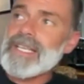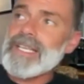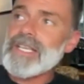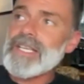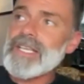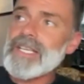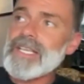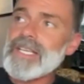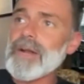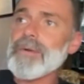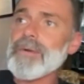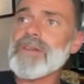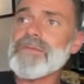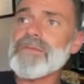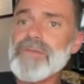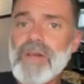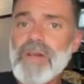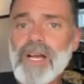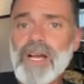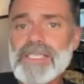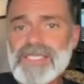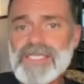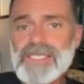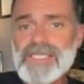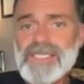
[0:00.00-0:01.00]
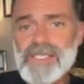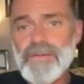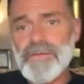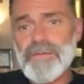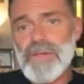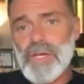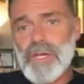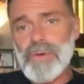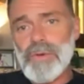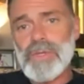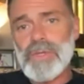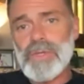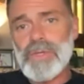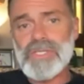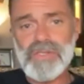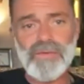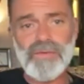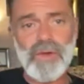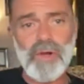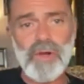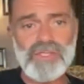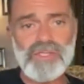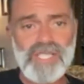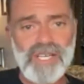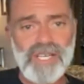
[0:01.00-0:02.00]
you know, as the viewers have got
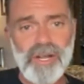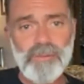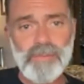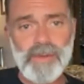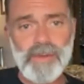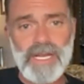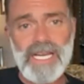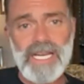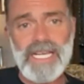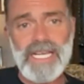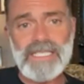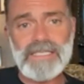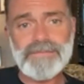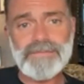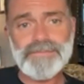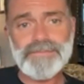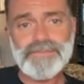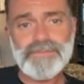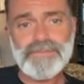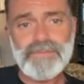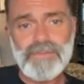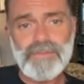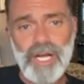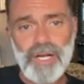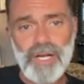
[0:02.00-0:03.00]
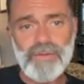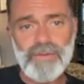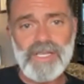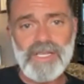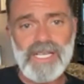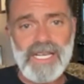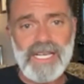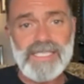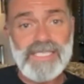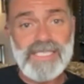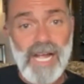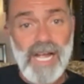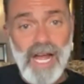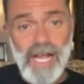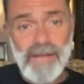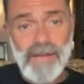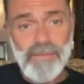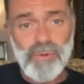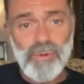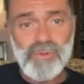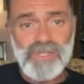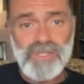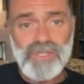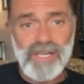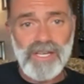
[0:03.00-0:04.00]
to know Billy over the years, I've
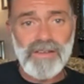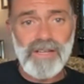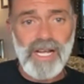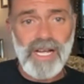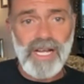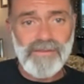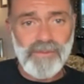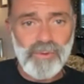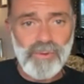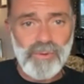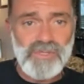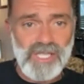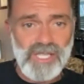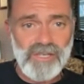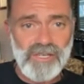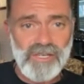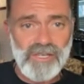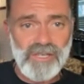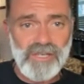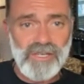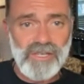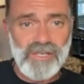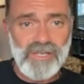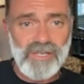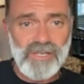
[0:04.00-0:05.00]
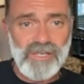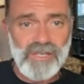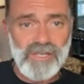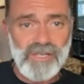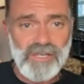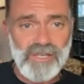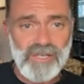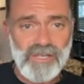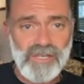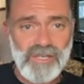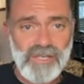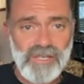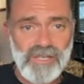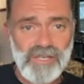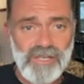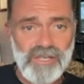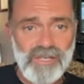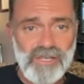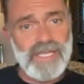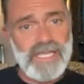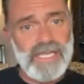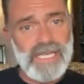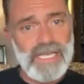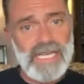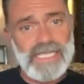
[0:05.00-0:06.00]
also got to know him. You
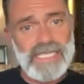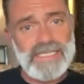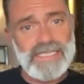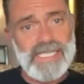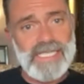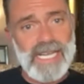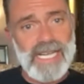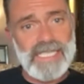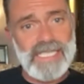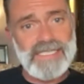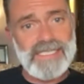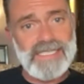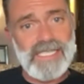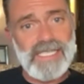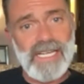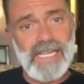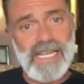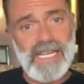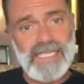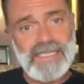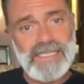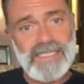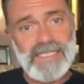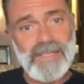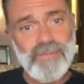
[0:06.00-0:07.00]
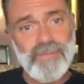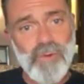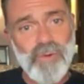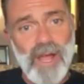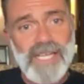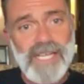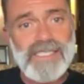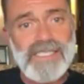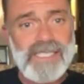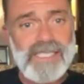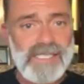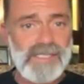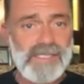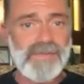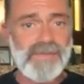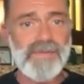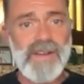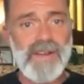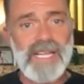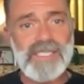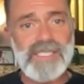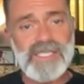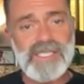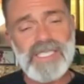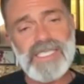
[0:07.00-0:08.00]
know, as the writers
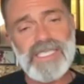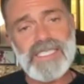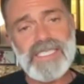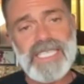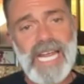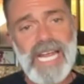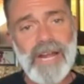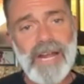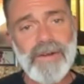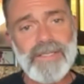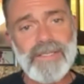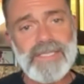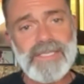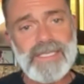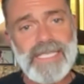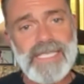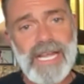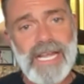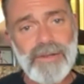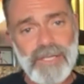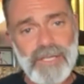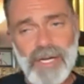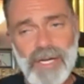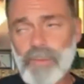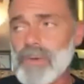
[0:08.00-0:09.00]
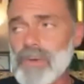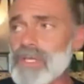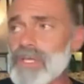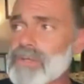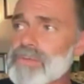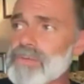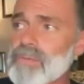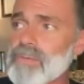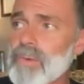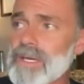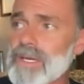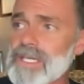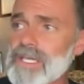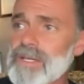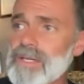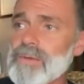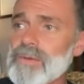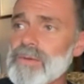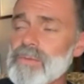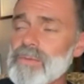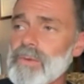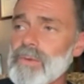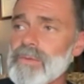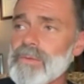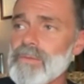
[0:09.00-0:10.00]
flesh these characters out, you know, when
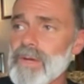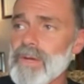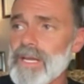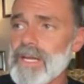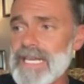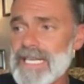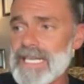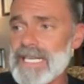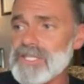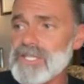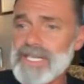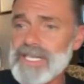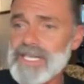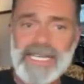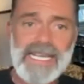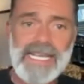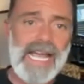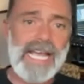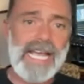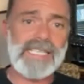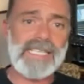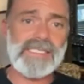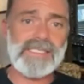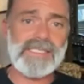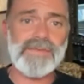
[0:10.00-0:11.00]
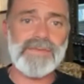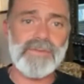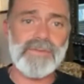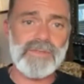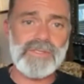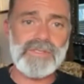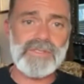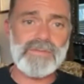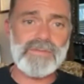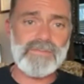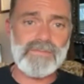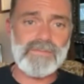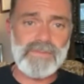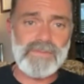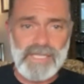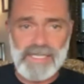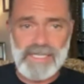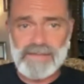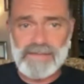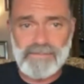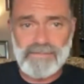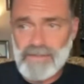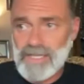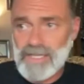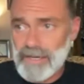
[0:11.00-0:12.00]
you initially cast for,
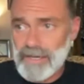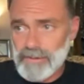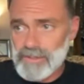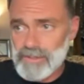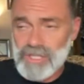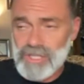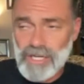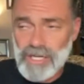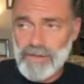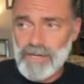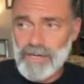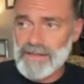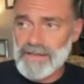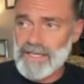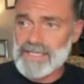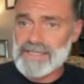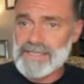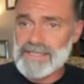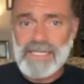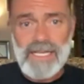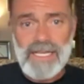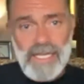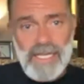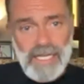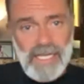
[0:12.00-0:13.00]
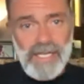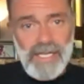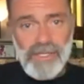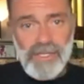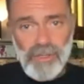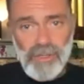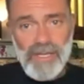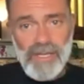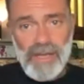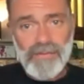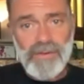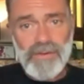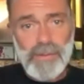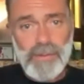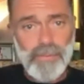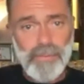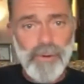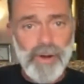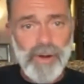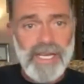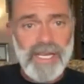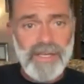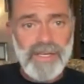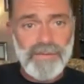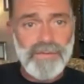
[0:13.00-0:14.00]
you know, a show like this, you're given a
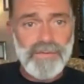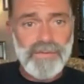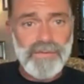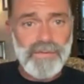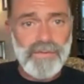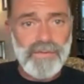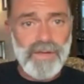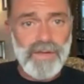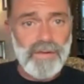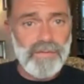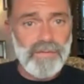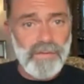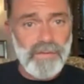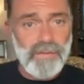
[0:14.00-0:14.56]
brief of